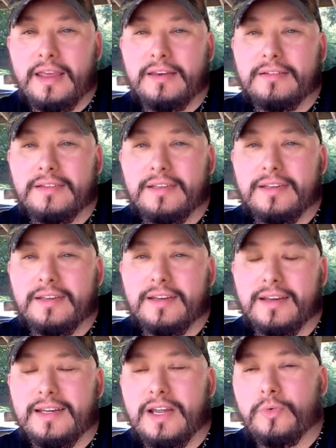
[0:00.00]
And
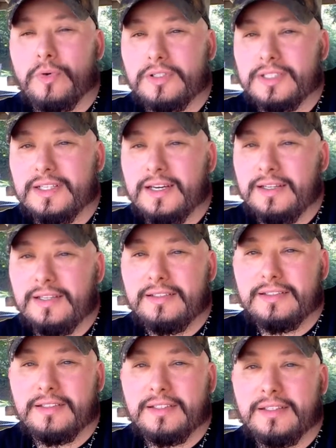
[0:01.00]
got to work
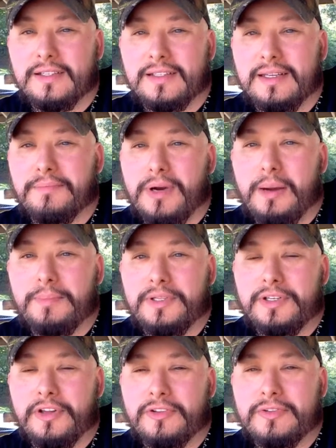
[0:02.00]
tonight. They
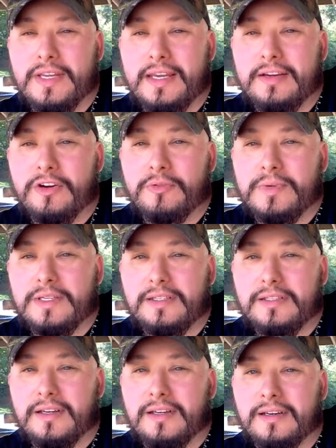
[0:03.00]
popped another day on
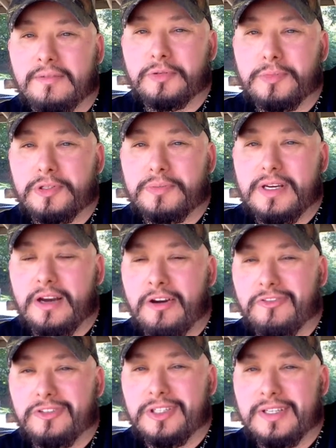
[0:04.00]
me. I was supposed to be
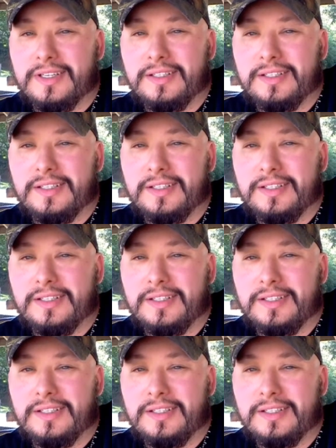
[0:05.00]
off